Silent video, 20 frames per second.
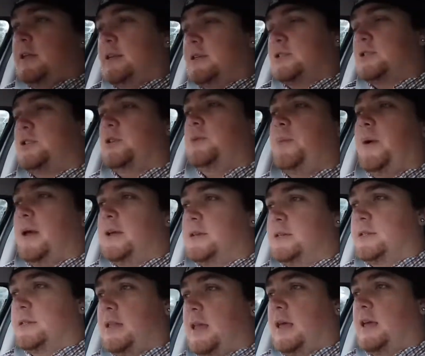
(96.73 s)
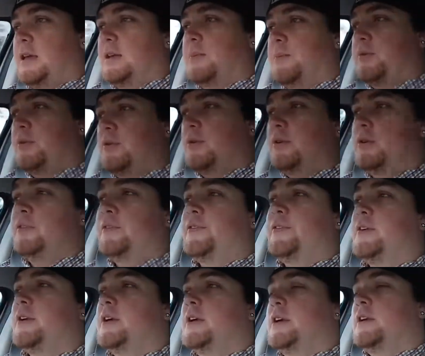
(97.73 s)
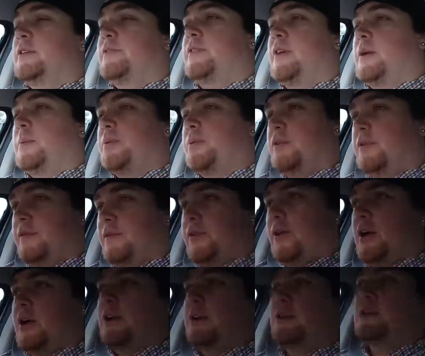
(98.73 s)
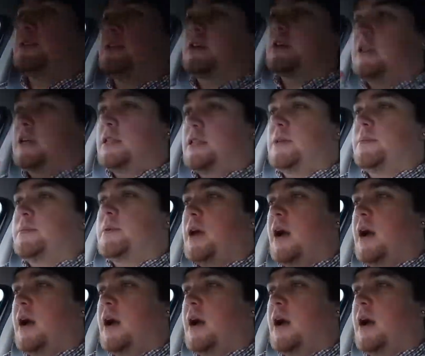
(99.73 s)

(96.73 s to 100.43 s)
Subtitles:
that's two pages that they can approve. If they approve those, I can get them